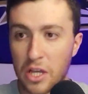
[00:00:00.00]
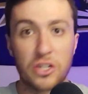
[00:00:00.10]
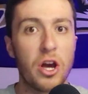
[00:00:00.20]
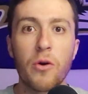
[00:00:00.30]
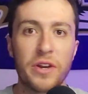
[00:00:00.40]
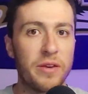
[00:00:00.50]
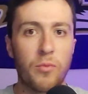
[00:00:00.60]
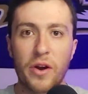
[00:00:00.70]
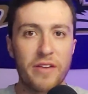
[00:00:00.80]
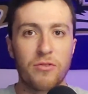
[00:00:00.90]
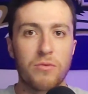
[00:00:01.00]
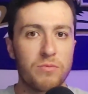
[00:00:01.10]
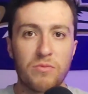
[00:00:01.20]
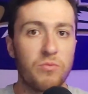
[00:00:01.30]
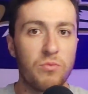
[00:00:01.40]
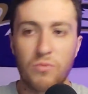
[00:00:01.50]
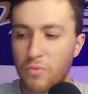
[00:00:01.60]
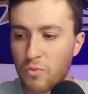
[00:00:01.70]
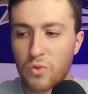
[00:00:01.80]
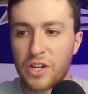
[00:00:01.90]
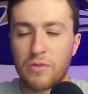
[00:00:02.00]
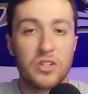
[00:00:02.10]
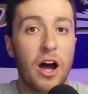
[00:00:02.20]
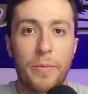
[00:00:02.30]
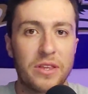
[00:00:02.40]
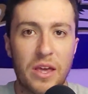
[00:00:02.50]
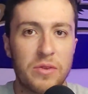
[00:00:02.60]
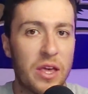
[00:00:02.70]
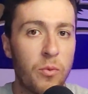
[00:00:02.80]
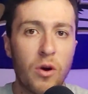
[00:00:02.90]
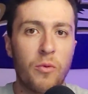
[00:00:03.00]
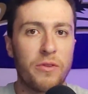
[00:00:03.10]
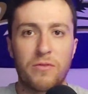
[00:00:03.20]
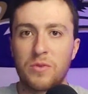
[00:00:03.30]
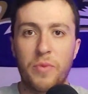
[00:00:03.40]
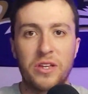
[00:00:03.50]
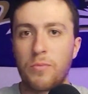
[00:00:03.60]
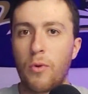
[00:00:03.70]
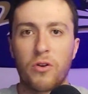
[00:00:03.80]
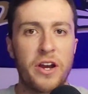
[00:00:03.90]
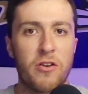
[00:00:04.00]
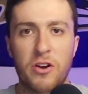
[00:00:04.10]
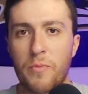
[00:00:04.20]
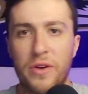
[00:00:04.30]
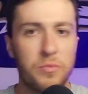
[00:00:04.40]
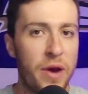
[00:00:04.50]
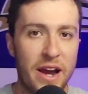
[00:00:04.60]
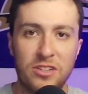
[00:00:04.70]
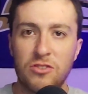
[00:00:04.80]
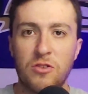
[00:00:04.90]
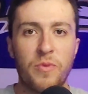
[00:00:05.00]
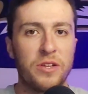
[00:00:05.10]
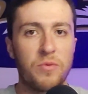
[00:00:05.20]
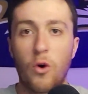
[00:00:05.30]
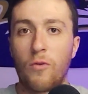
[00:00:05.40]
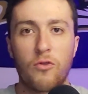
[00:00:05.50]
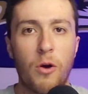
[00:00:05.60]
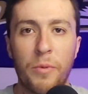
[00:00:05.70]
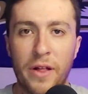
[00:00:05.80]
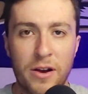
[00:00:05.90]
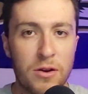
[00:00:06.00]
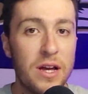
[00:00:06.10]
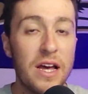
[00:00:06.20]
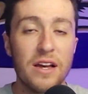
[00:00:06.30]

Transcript: GOAT in whatever topic they want, whether it's best ball carrier, best passer, best overall player.